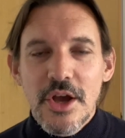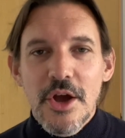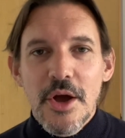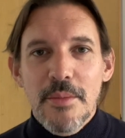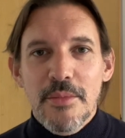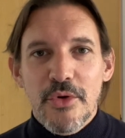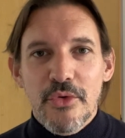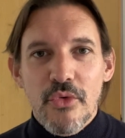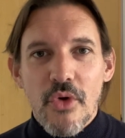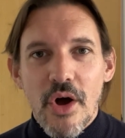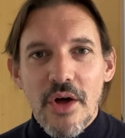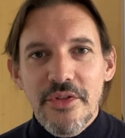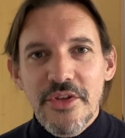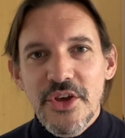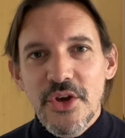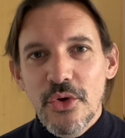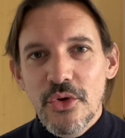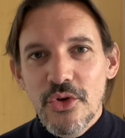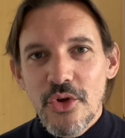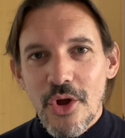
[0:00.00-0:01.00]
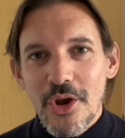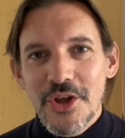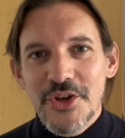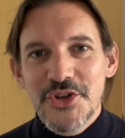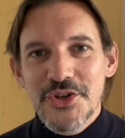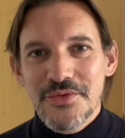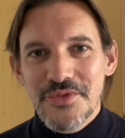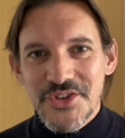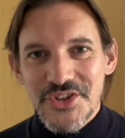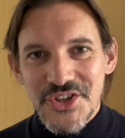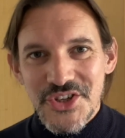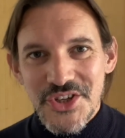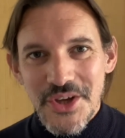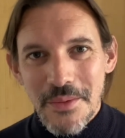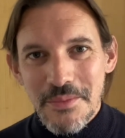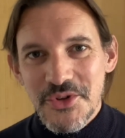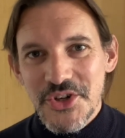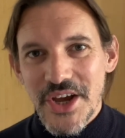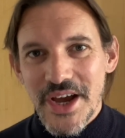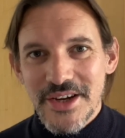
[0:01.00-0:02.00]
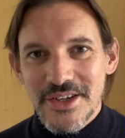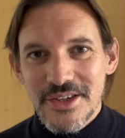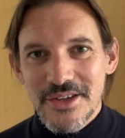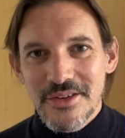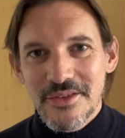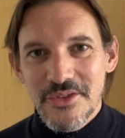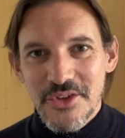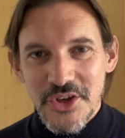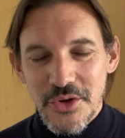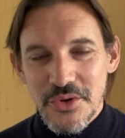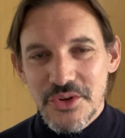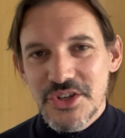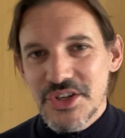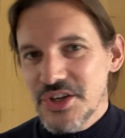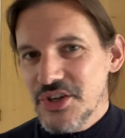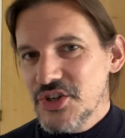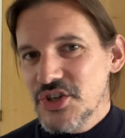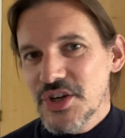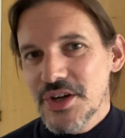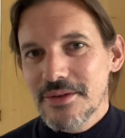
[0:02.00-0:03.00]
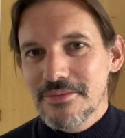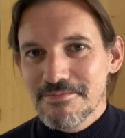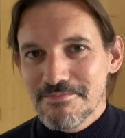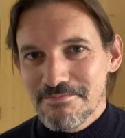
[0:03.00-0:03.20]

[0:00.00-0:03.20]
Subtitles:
but rather your knowledge of the subject that teaching.